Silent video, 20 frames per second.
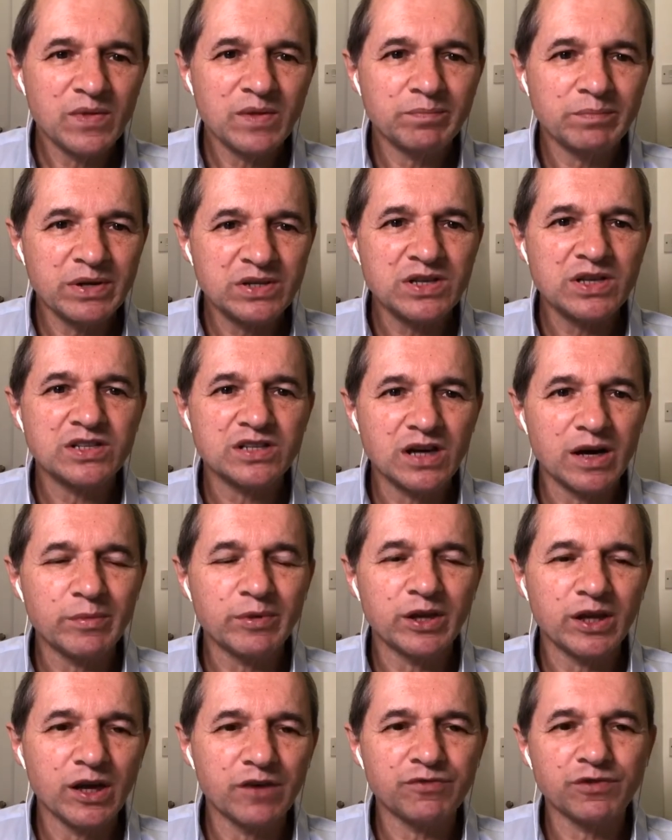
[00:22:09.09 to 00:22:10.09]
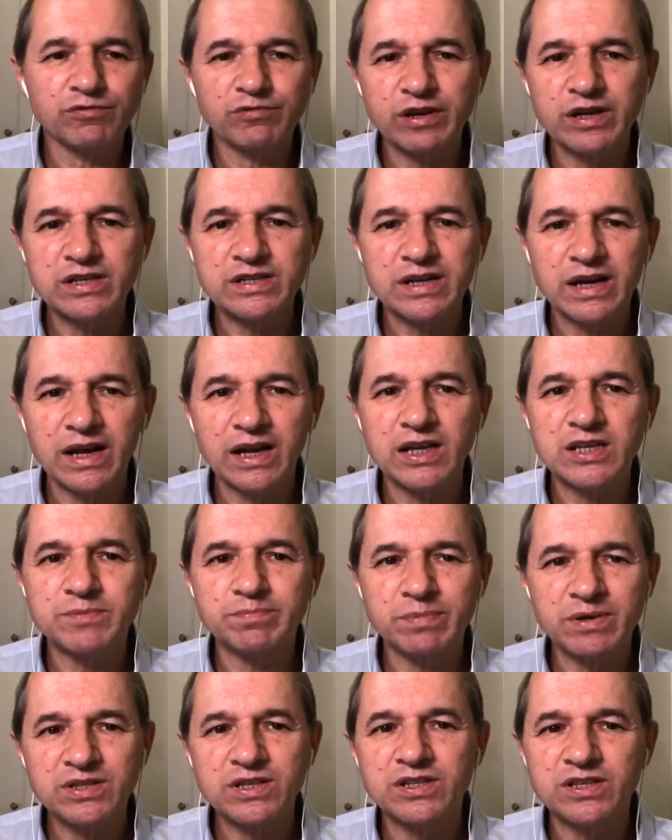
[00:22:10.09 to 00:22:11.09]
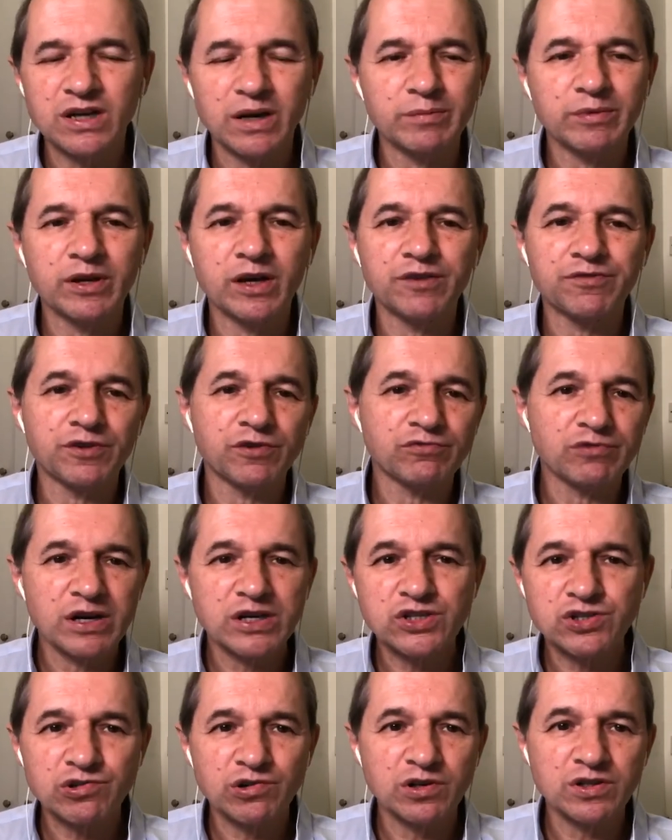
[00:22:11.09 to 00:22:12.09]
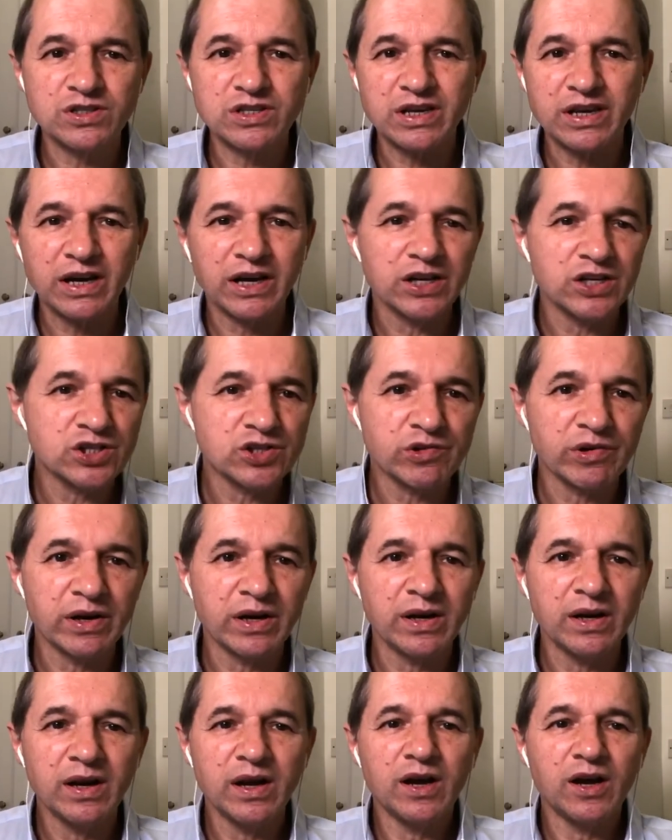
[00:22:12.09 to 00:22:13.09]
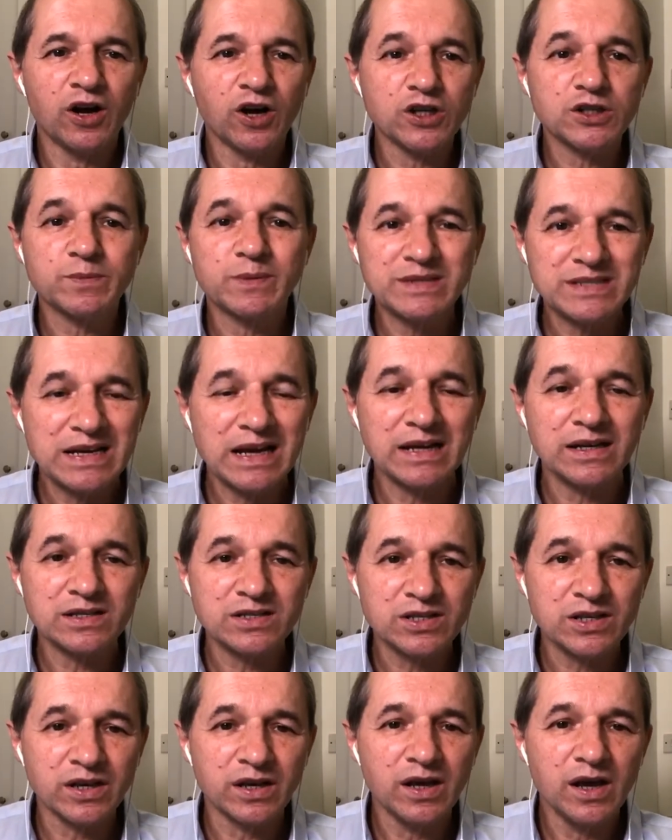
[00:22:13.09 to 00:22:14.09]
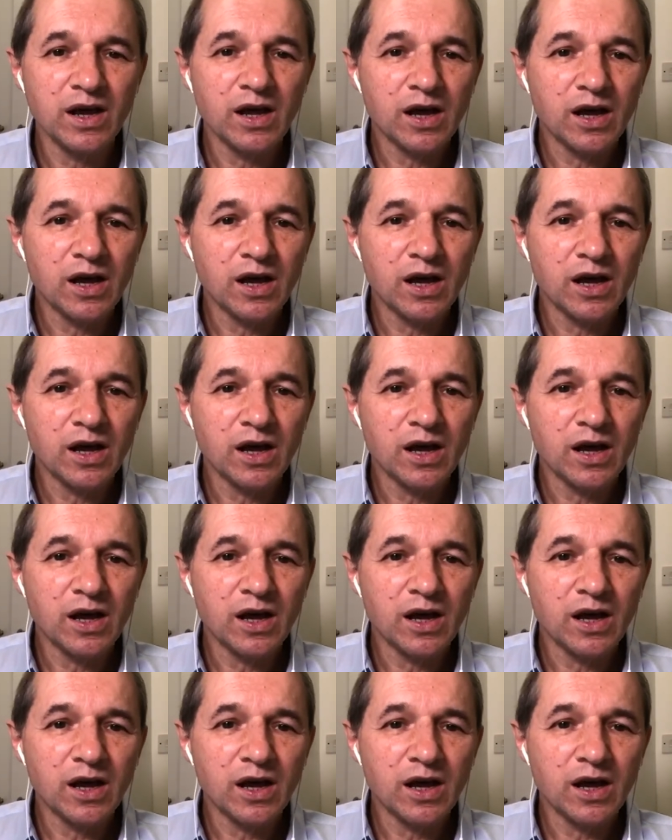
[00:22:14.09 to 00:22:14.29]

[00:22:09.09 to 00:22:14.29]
busy time of the year for retailers, busy time of year for restaurants, catering, hospitality,